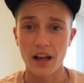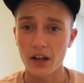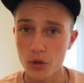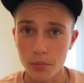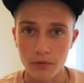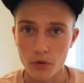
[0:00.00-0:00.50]

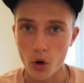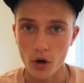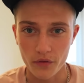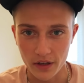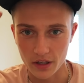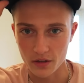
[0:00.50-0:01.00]
I could be
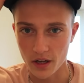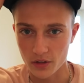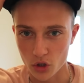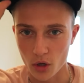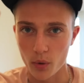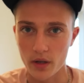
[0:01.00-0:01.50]
wrong, I think it's
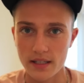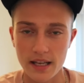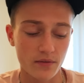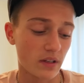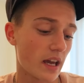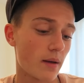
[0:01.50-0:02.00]
like
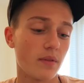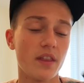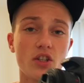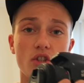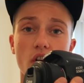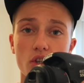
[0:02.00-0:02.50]
2.7K, but
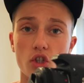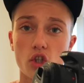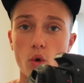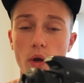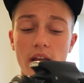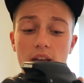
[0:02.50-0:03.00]
this does
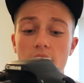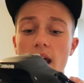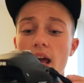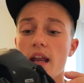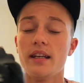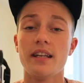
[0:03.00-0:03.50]
shoot in
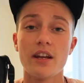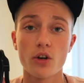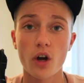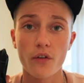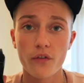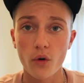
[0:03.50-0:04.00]
near
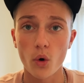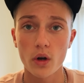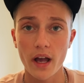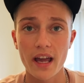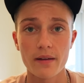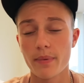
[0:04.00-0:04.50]
enough
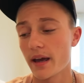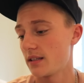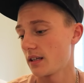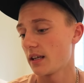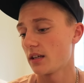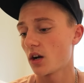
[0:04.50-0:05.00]
4K
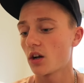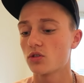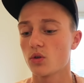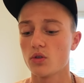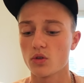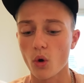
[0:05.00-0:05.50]
basically, guys,
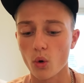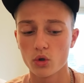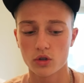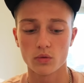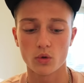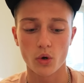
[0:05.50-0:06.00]
so it is awesome